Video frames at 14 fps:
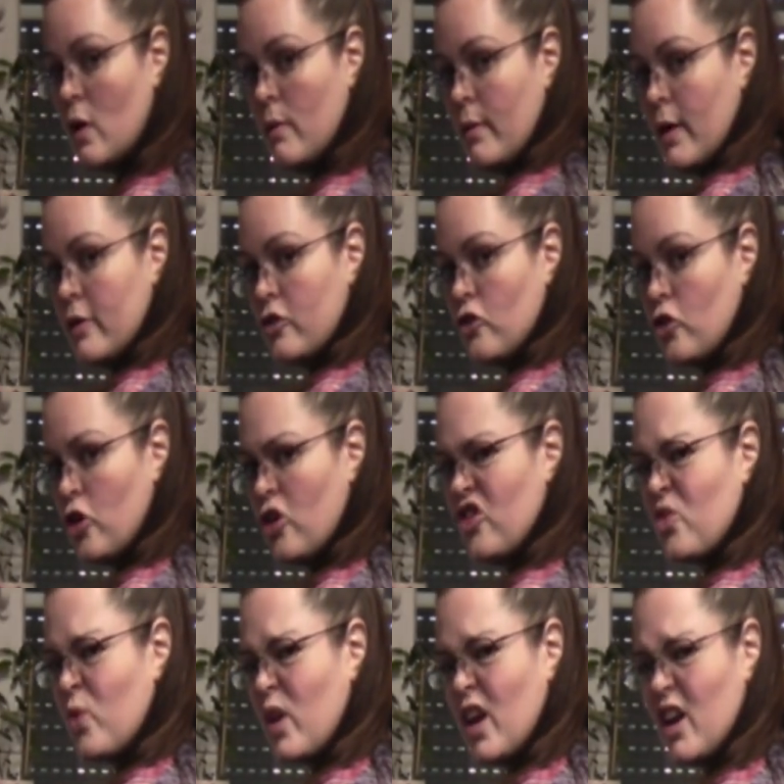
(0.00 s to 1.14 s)
I'm not sure. You're
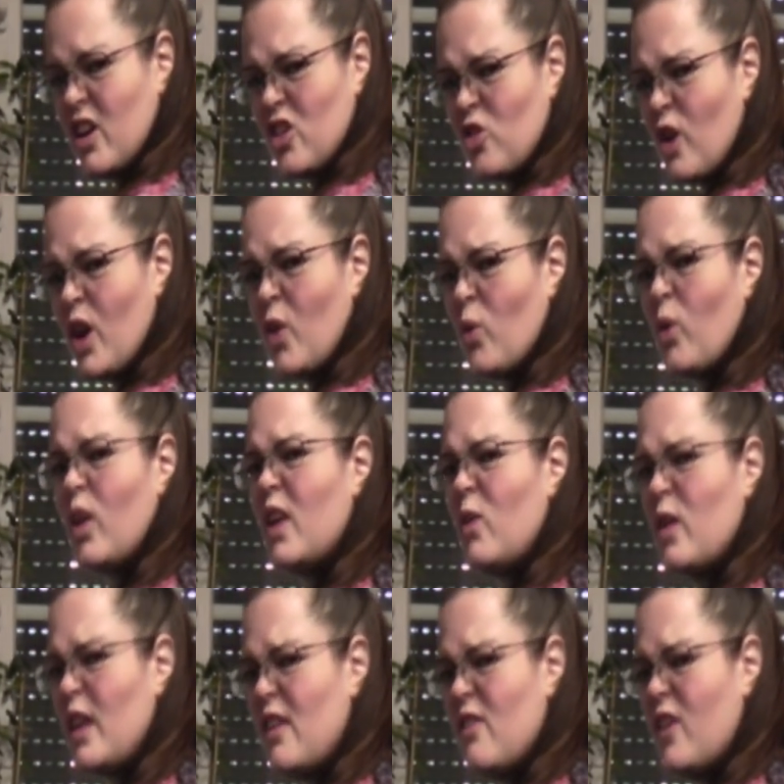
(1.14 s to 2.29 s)
just really gonna shred it really, really